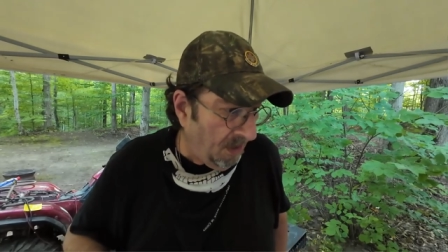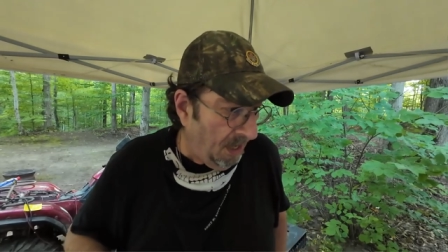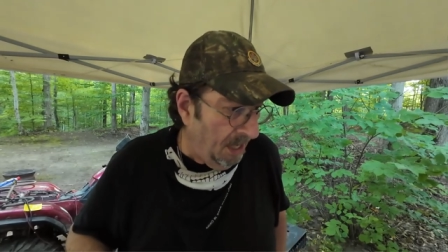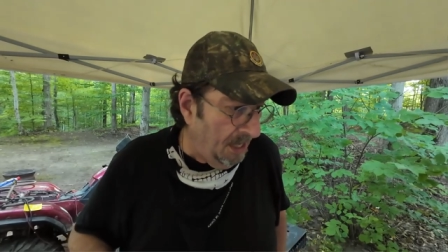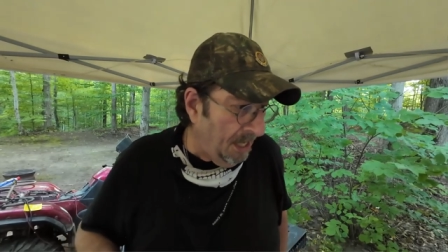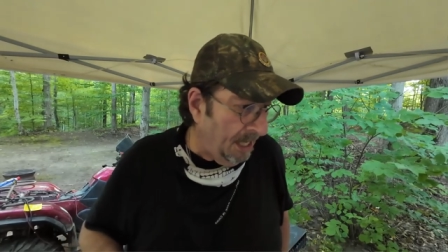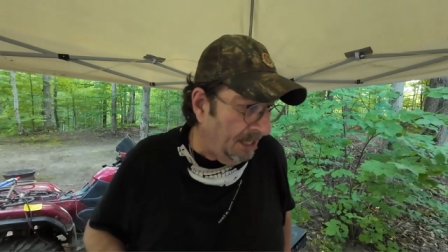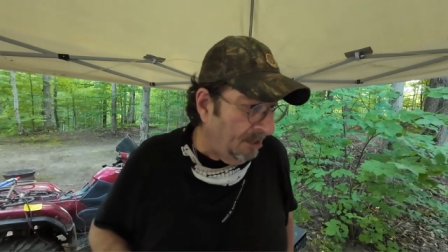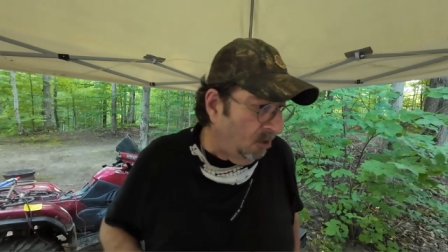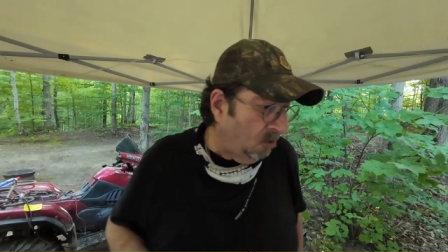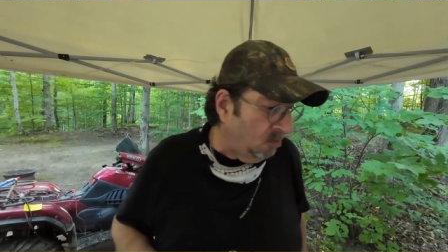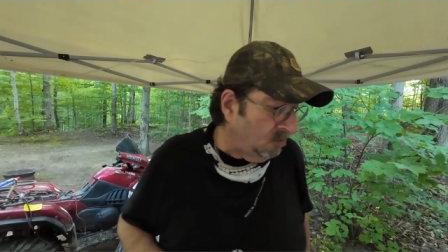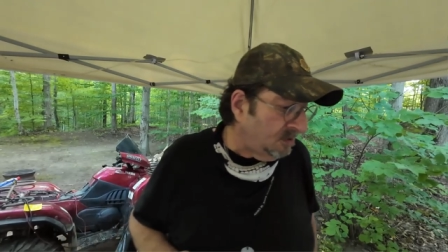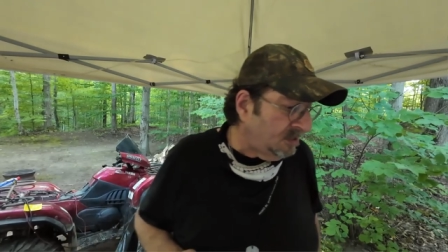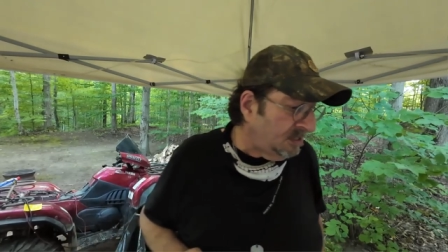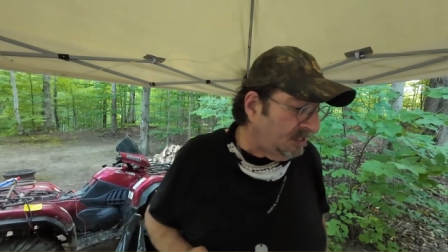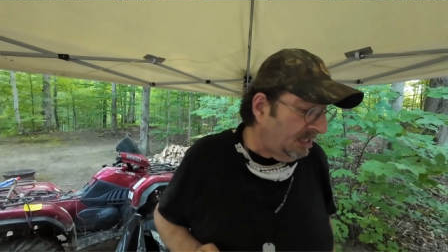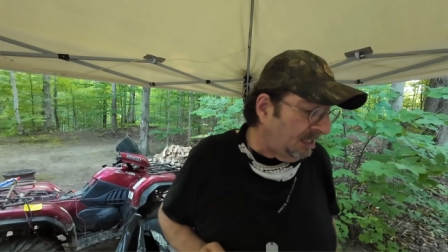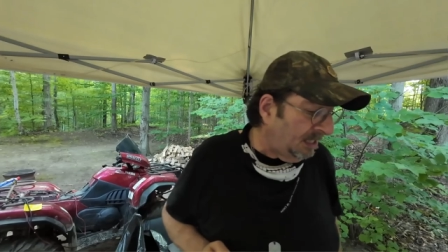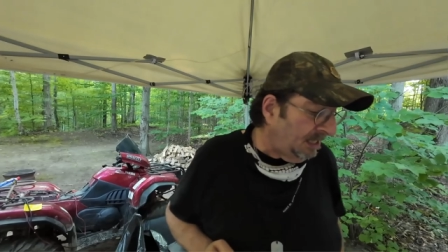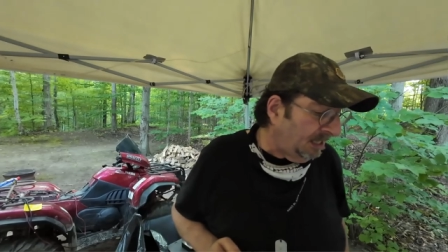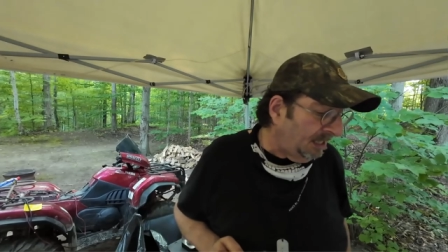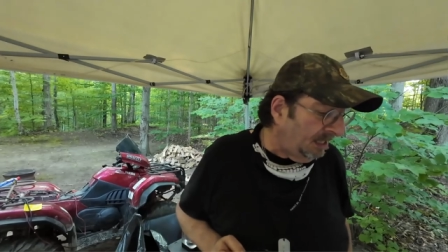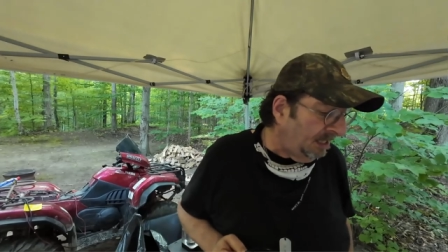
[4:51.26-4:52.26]
And I don't.
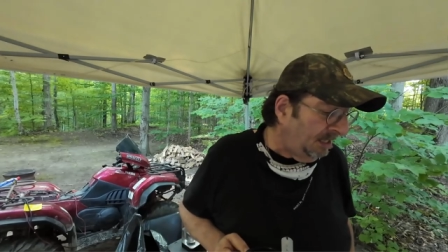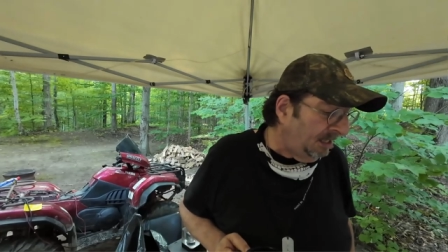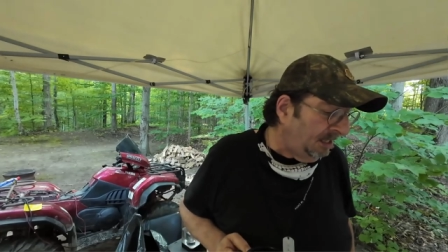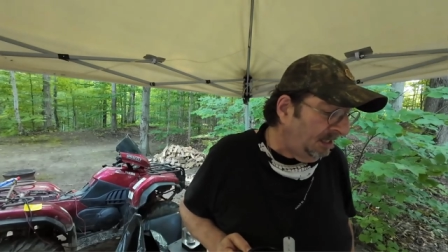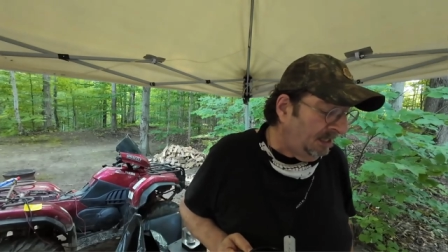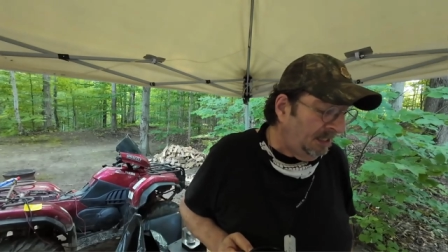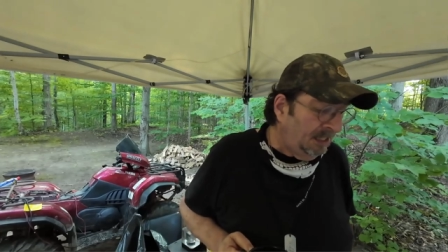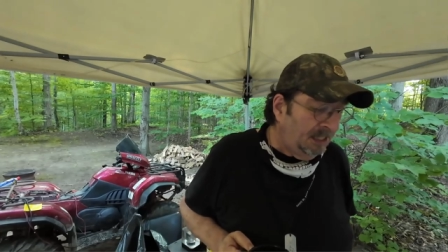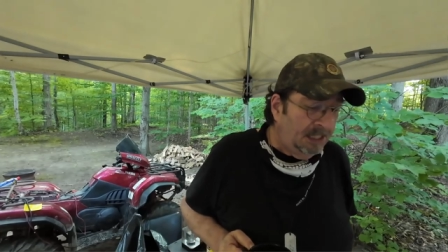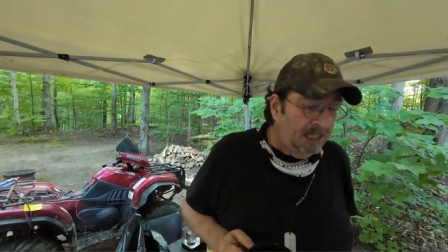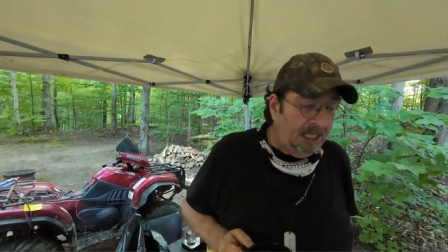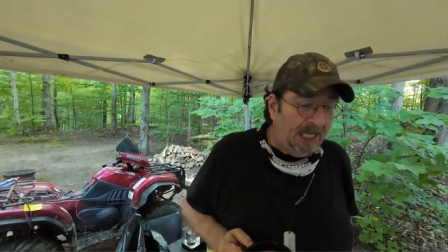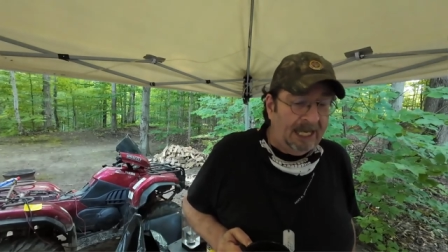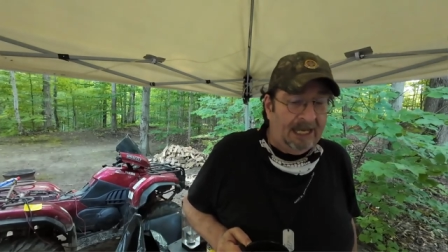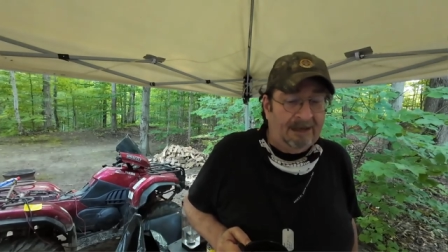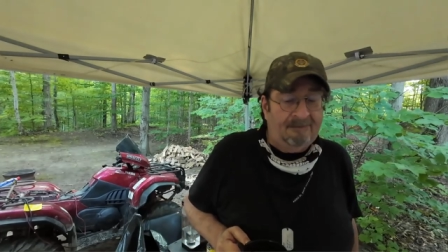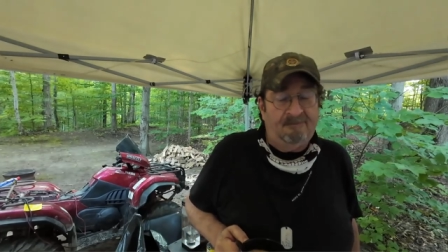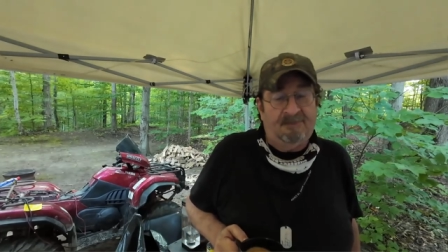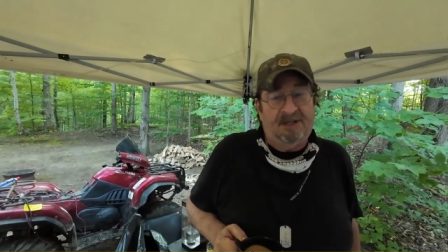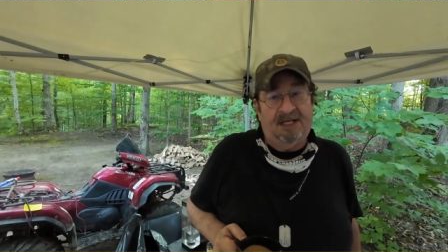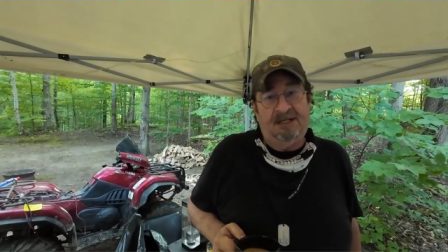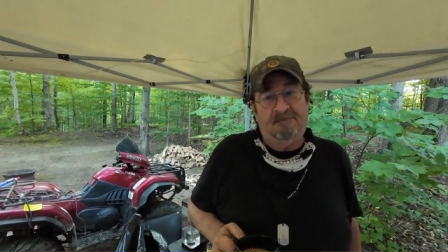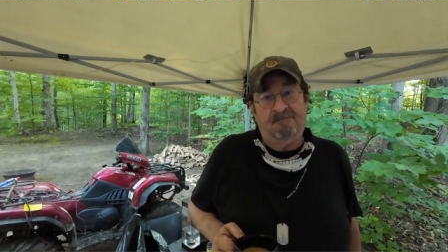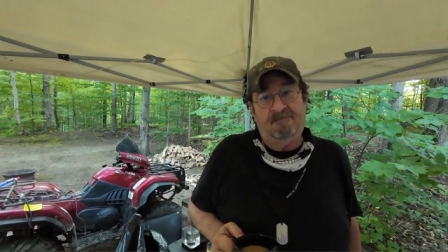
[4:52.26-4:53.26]
Uh, I
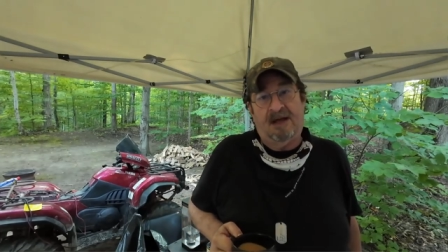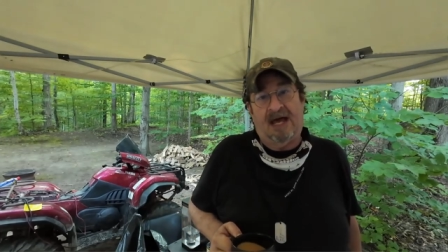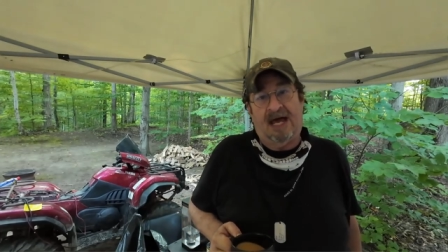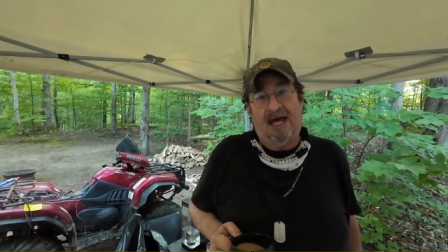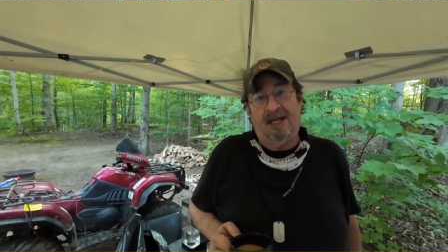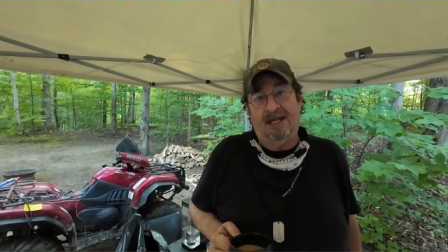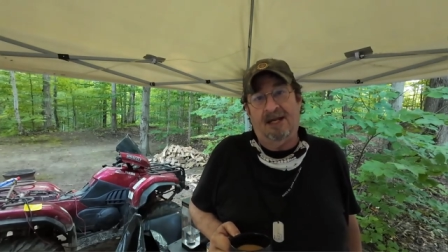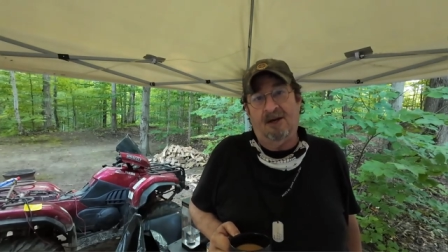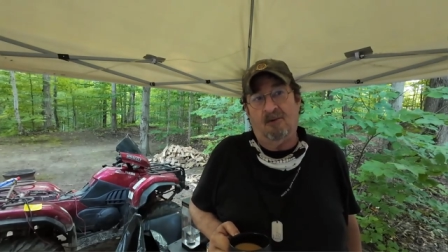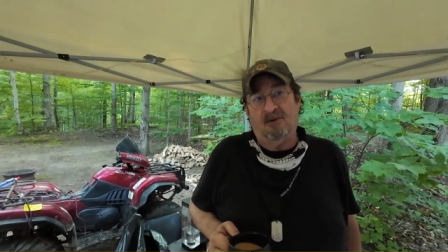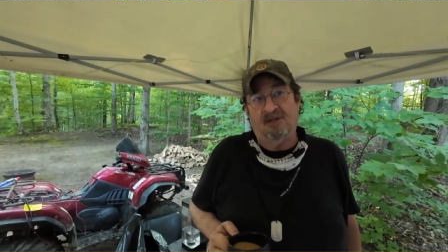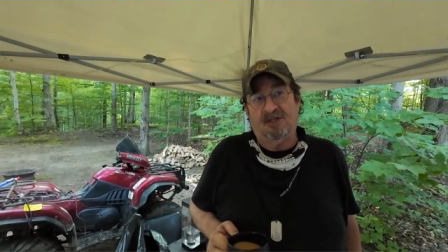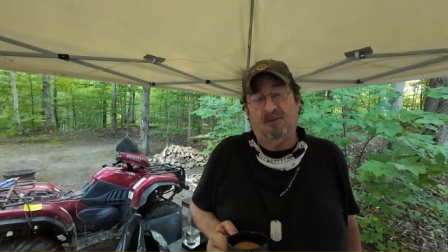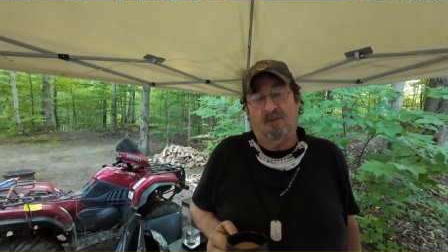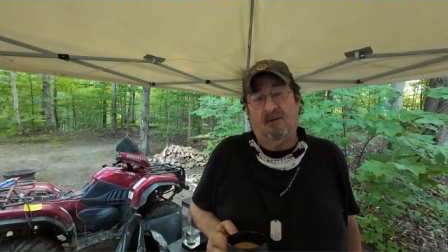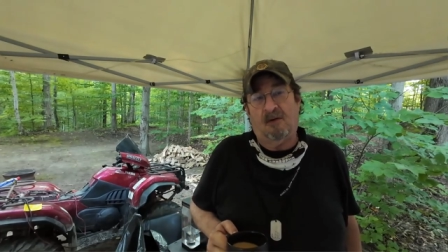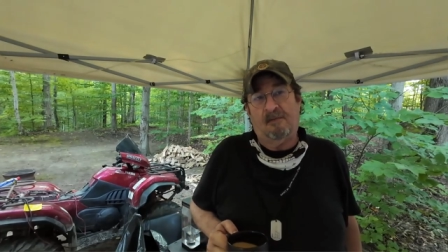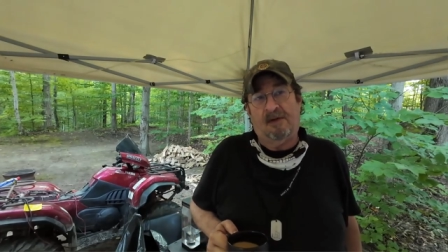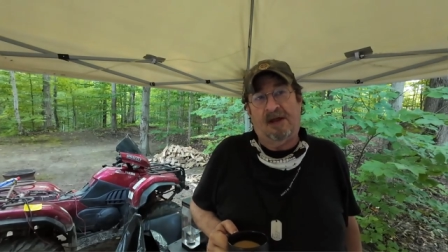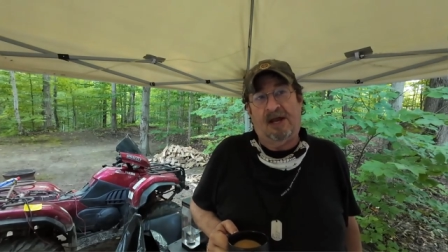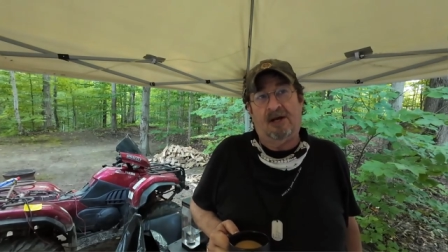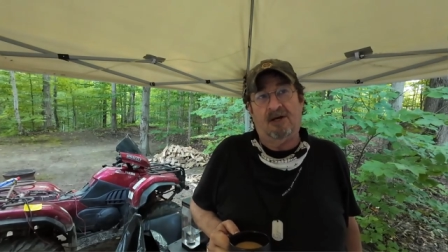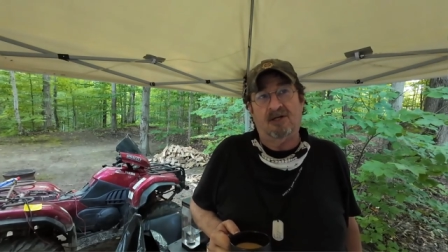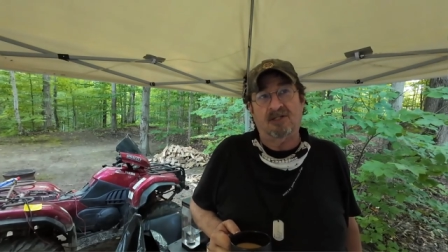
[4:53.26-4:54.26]
haven't been back, you know, with the
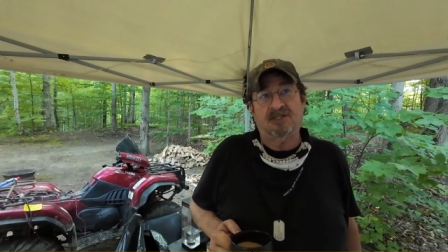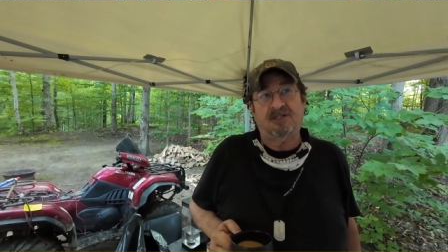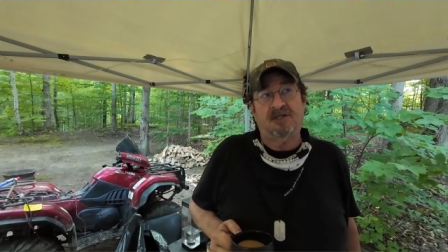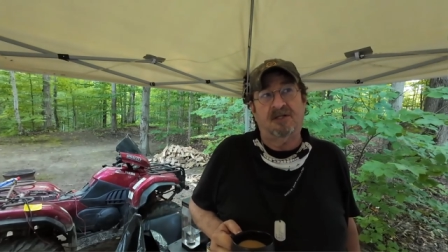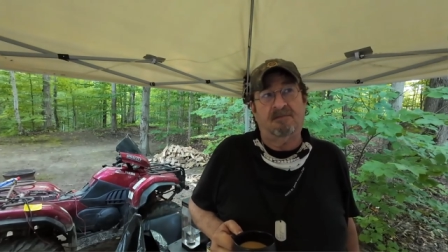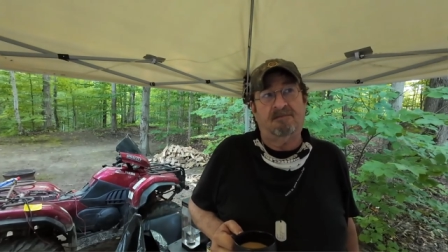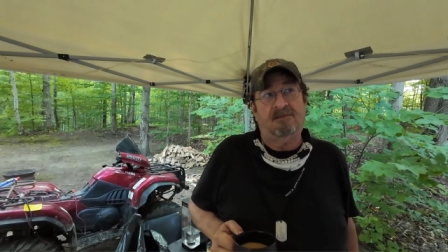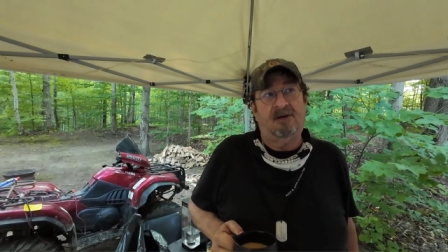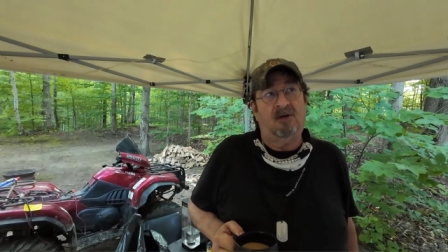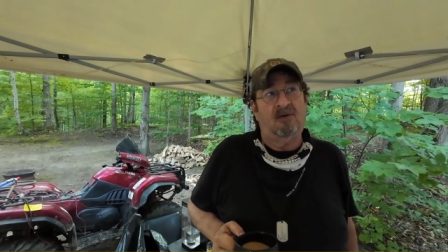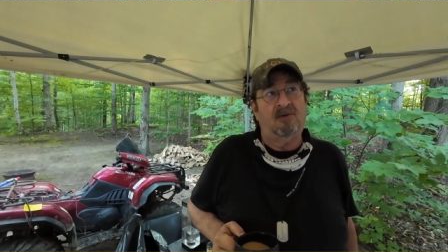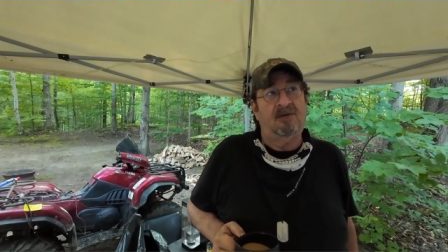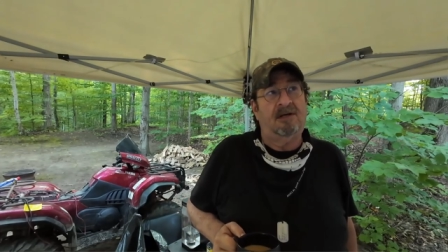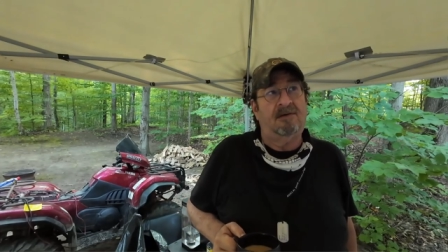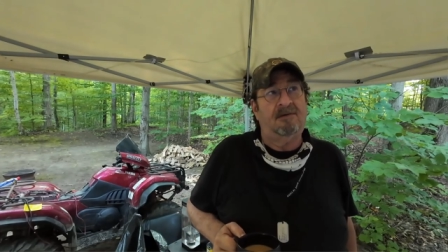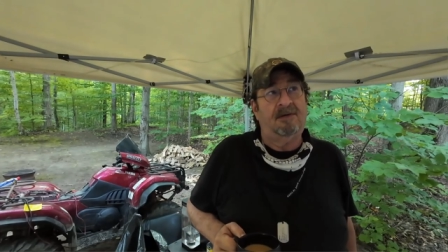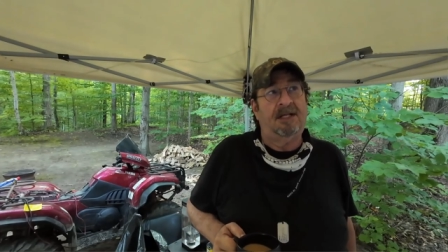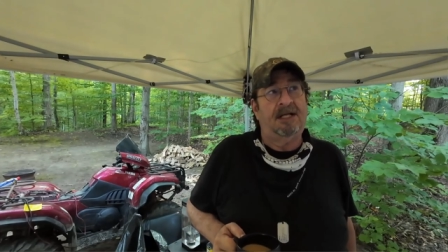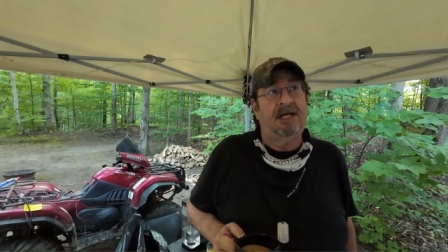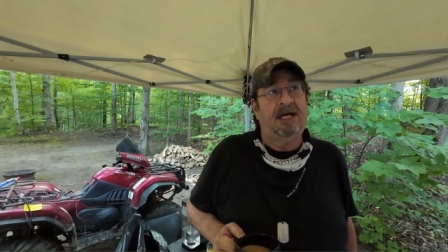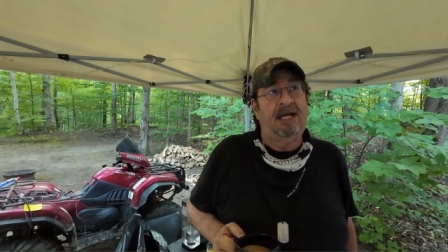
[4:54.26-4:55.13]
repairs to the boat and everything.